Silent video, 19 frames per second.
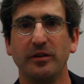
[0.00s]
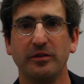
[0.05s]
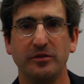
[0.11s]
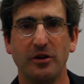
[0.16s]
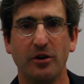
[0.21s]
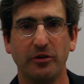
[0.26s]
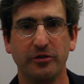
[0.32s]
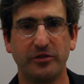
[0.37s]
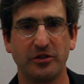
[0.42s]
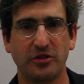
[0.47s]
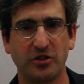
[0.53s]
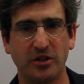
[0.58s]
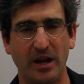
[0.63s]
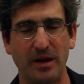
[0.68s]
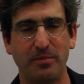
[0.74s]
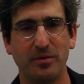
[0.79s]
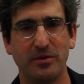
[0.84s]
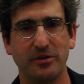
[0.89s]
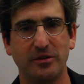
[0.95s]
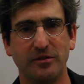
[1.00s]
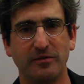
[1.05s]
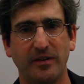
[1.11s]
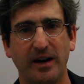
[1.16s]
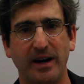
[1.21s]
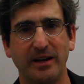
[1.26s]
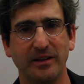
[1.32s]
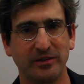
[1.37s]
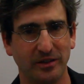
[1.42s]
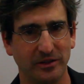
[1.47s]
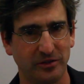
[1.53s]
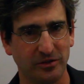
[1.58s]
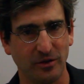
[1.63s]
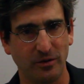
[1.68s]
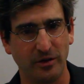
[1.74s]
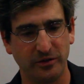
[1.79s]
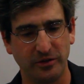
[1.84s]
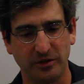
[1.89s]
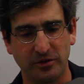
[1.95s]
It knows the shape of the device. And
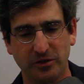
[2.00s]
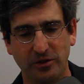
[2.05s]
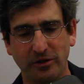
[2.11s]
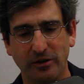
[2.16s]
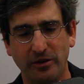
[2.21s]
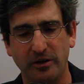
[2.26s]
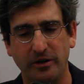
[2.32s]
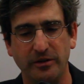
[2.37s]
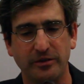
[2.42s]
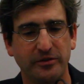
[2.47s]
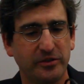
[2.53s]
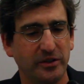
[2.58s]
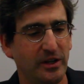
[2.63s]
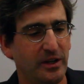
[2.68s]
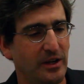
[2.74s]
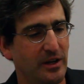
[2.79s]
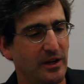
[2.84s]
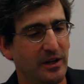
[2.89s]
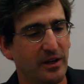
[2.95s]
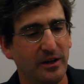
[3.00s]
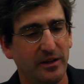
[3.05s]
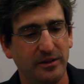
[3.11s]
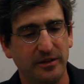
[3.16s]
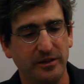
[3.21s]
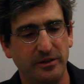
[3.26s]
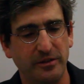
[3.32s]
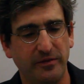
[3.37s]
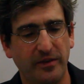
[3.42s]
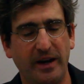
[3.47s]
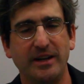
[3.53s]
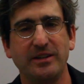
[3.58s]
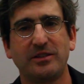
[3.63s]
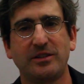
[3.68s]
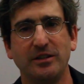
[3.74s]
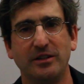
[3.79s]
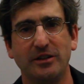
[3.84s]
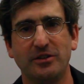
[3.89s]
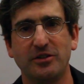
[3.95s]
so as it turns, the device
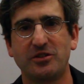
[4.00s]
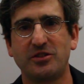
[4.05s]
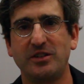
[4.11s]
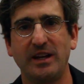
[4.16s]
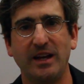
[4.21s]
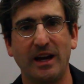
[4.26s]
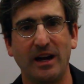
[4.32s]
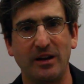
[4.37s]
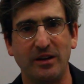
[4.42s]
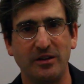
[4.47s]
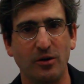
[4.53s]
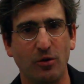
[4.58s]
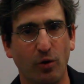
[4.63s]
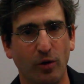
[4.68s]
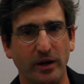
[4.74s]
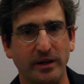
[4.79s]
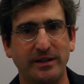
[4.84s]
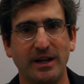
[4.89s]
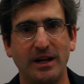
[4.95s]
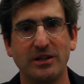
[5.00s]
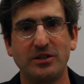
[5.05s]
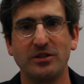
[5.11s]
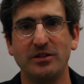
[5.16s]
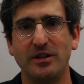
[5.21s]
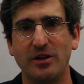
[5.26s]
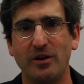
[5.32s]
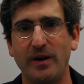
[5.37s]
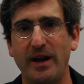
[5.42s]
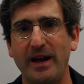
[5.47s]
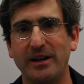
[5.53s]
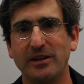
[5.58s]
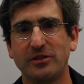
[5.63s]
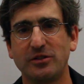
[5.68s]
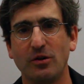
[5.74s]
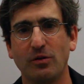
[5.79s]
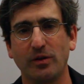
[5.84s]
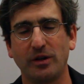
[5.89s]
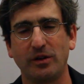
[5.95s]
can understand the orientation that your head
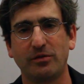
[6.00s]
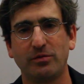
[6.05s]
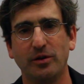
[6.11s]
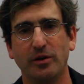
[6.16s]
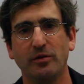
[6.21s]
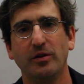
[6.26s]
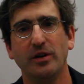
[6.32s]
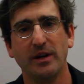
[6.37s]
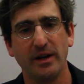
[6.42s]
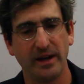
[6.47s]
is going through.